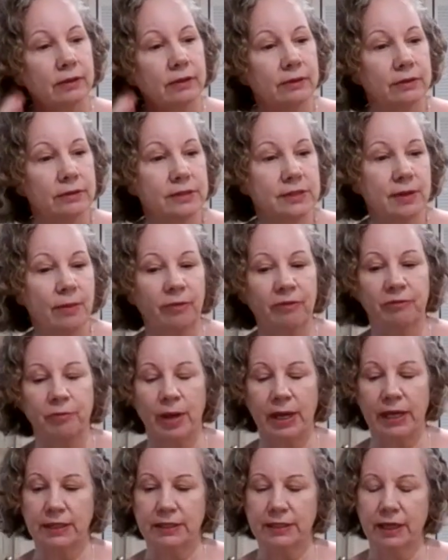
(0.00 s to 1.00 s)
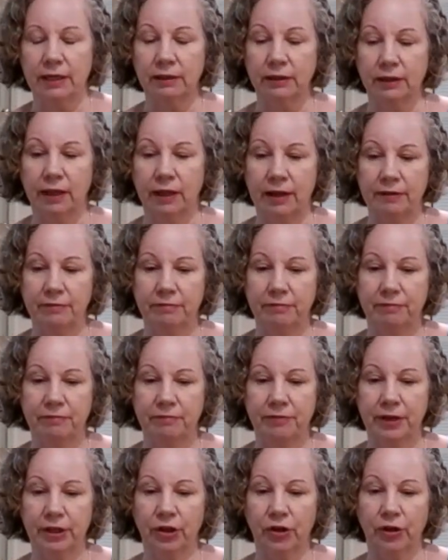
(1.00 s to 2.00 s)
some of my adult life
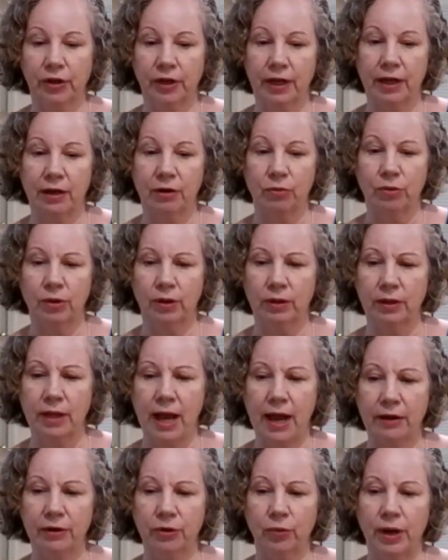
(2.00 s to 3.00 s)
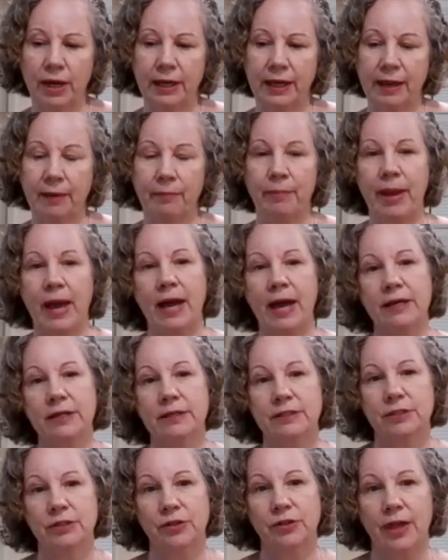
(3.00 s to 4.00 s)
figuring out, well, how do I get back
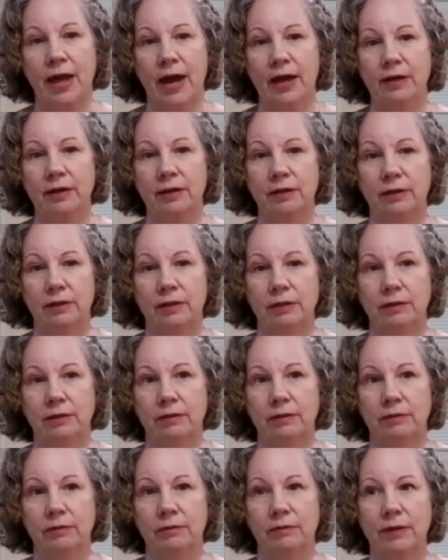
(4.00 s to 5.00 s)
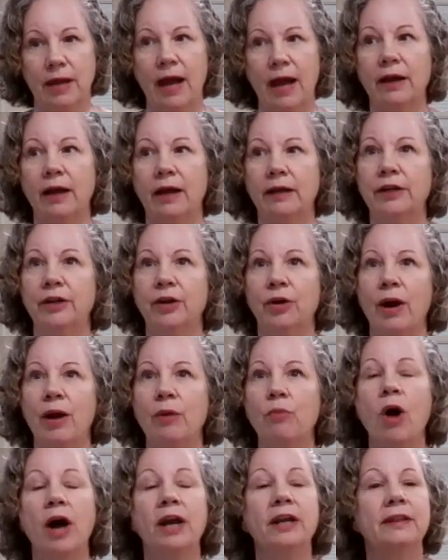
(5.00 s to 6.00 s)
to that? How, you know, I
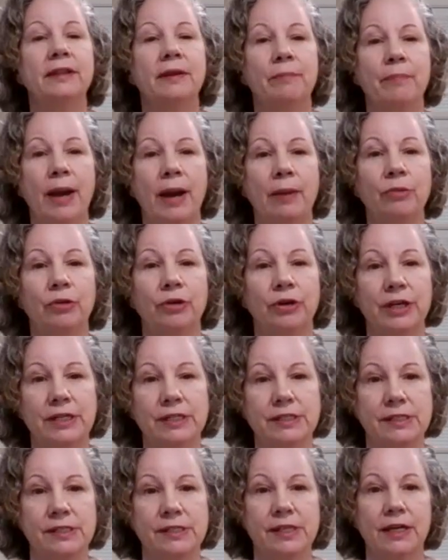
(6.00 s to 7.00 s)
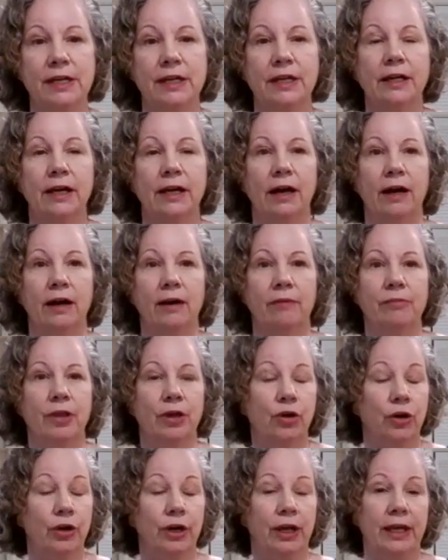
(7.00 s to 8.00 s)
wanted the memories, um, the
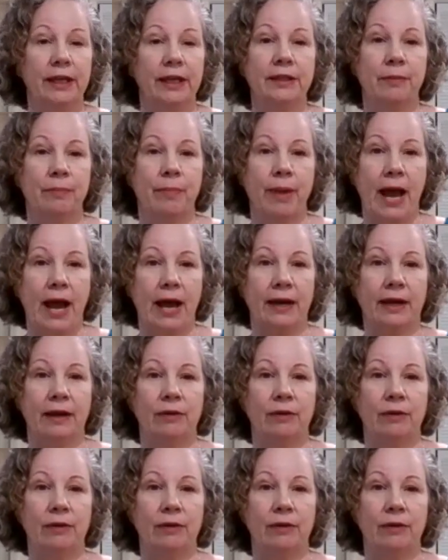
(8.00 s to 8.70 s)
good and the bad. I